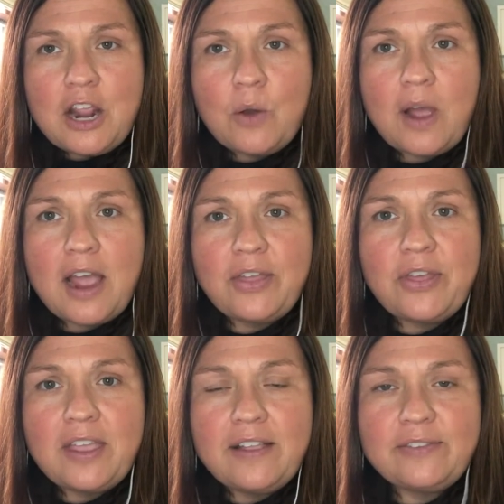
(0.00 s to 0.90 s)
I
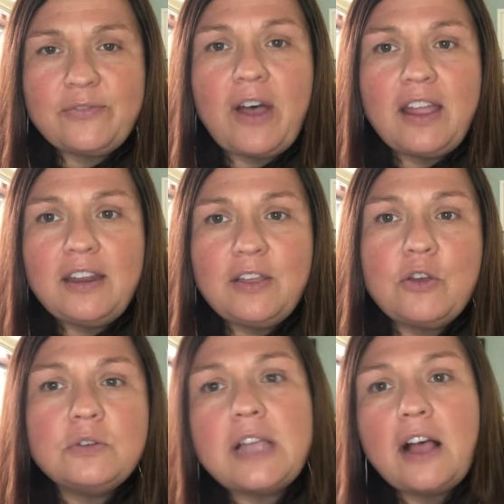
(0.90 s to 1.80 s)
think it's finding
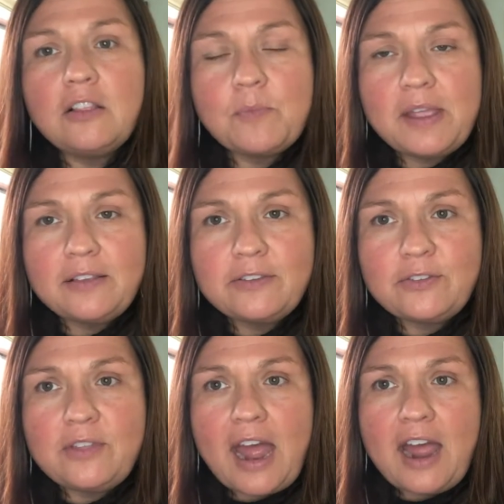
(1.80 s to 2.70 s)
those elements
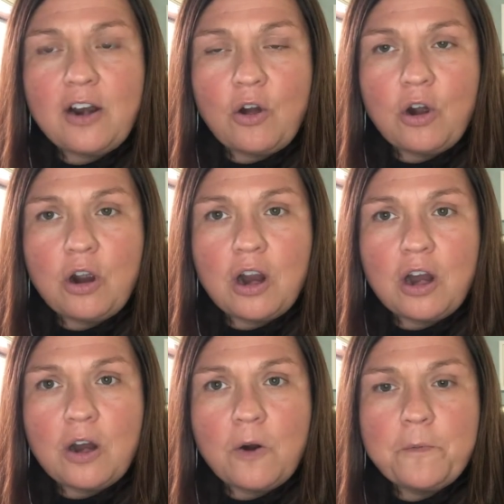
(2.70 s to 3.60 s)
that
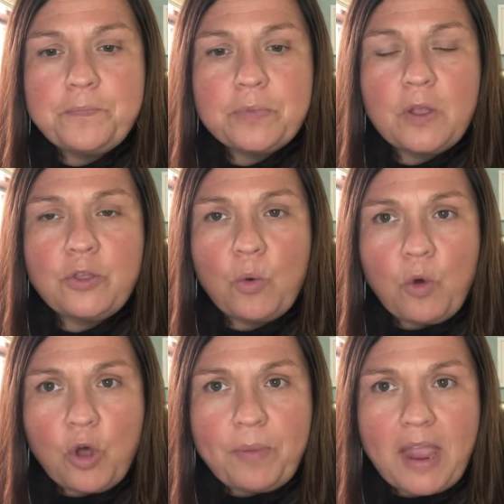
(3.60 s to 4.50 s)
are the
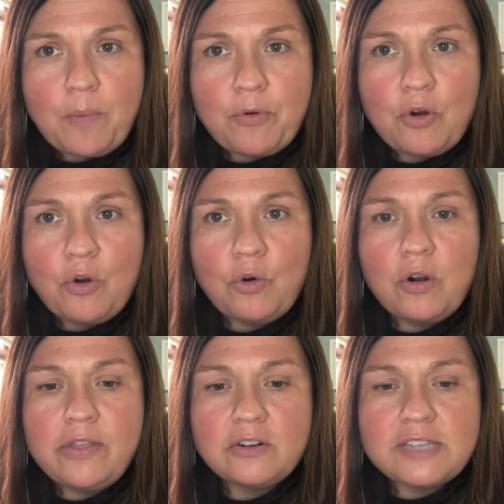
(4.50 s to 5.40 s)
wallpaper or
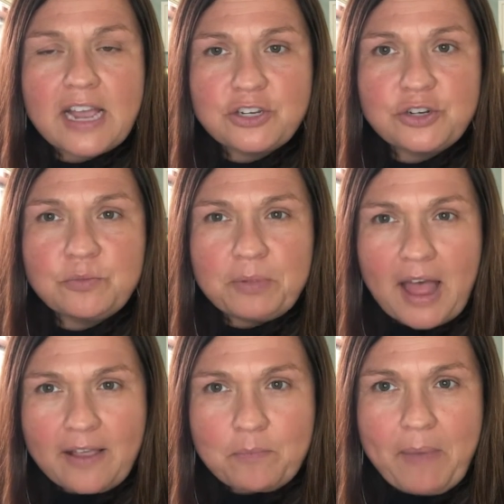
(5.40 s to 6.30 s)
their textured black
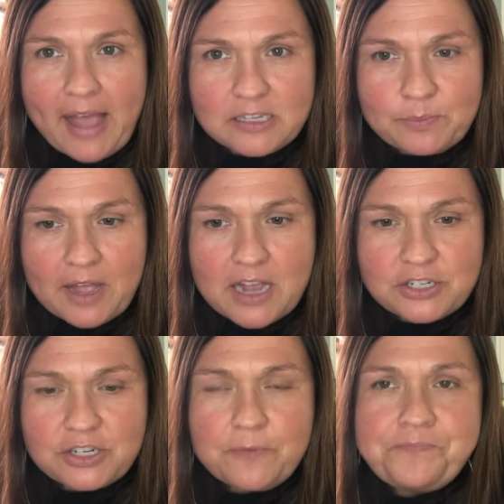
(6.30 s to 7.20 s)

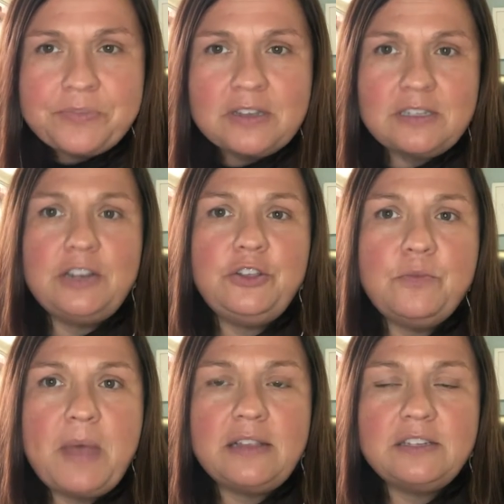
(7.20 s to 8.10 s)
backsplash. Cindy, you
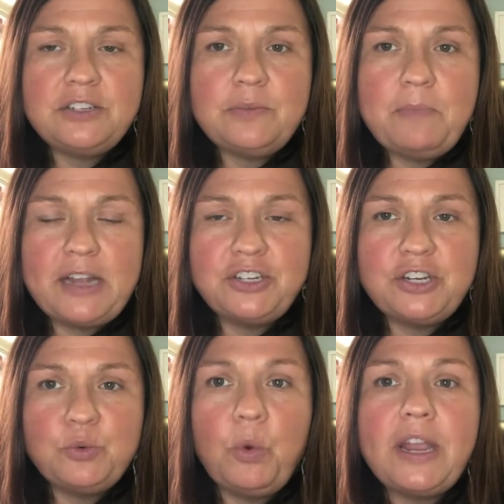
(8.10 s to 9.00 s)

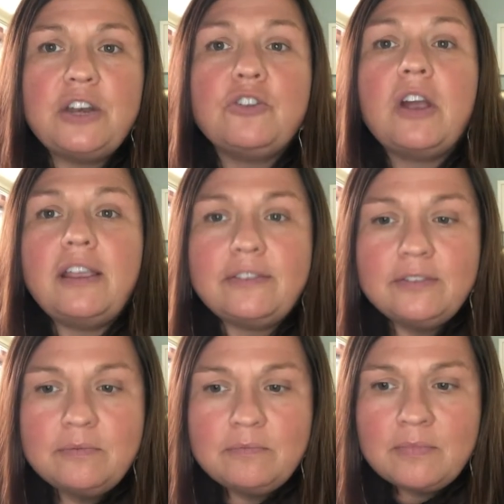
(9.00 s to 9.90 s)
mentioned white and grays.
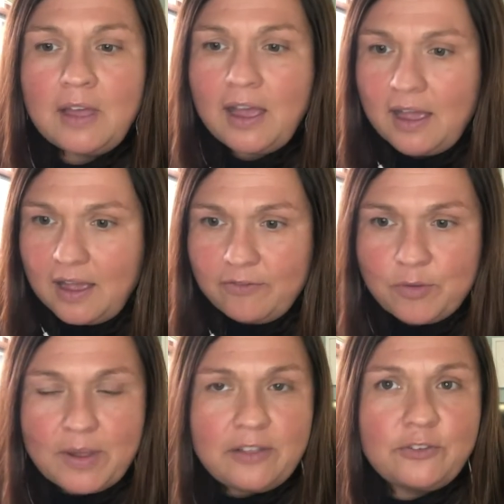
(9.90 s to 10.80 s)

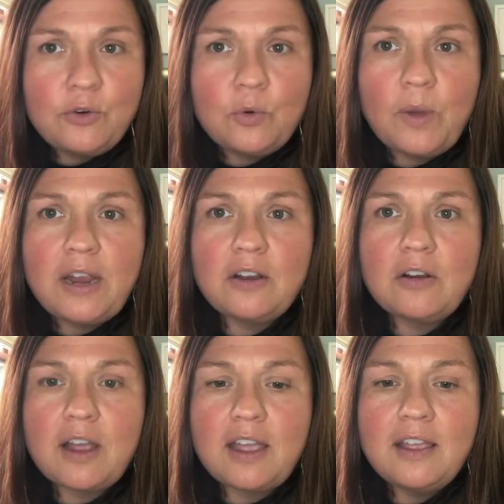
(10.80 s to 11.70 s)
Everybody's doing white and
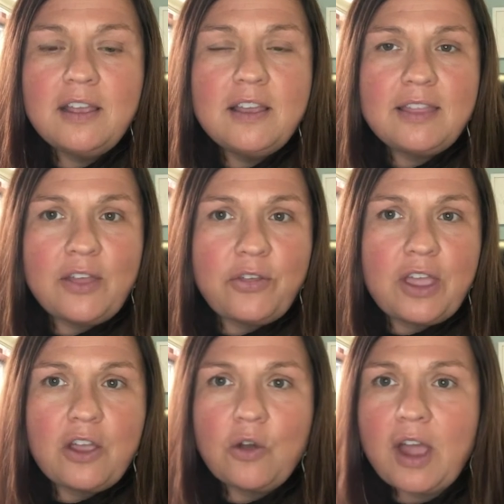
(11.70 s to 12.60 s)
gray. They
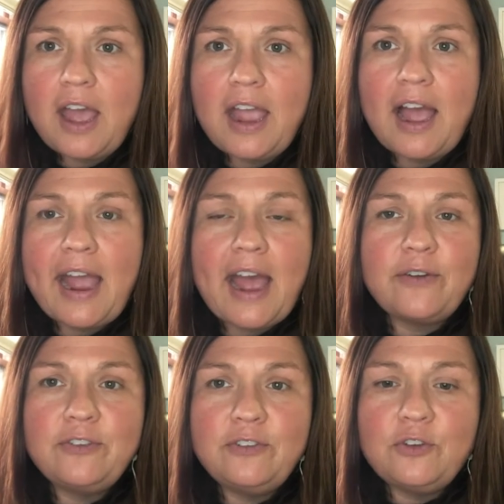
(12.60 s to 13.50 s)
think, okay, I have
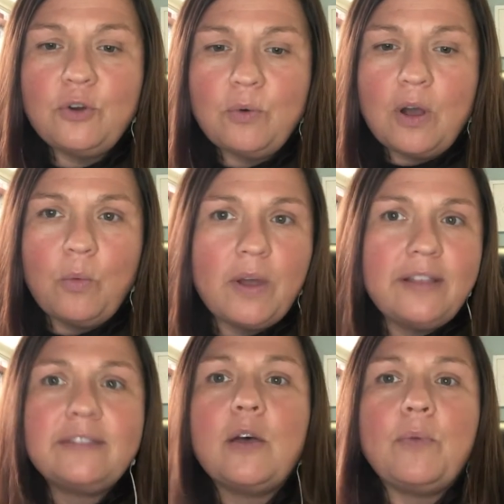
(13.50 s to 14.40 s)
to do a white
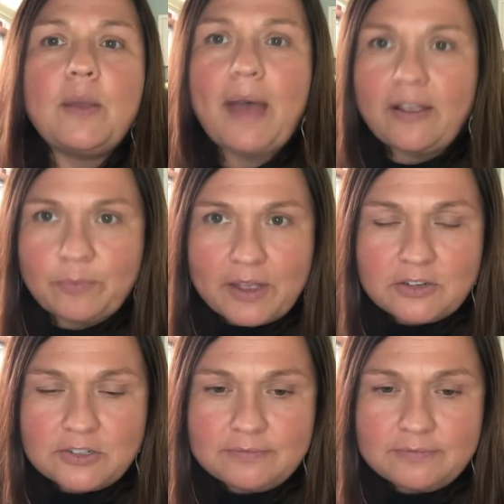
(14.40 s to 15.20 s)
subway backsplash.